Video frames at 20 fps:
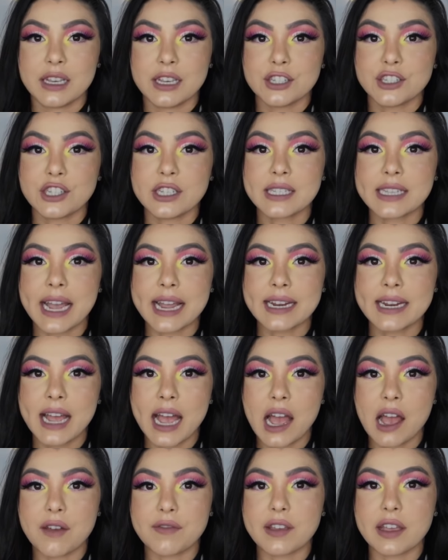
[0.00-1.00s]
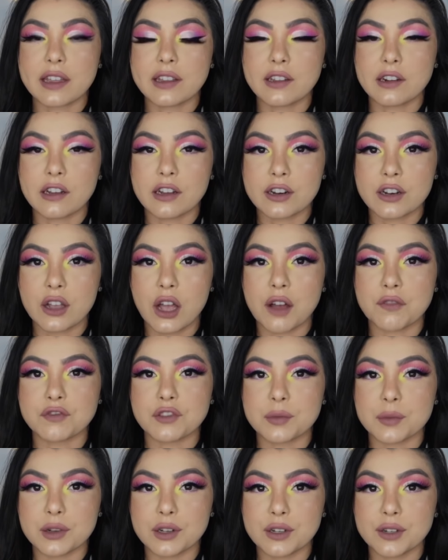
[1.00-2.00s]
She's kind of heavy a little
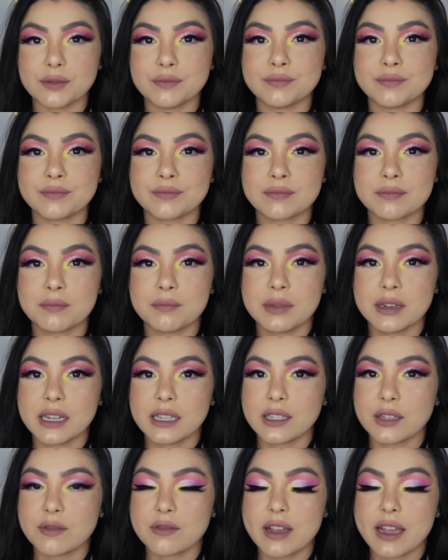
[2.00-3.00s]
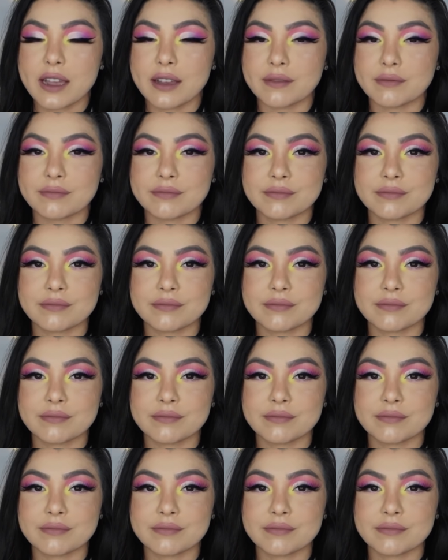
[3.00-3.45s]
uncomfortable, but that's okay.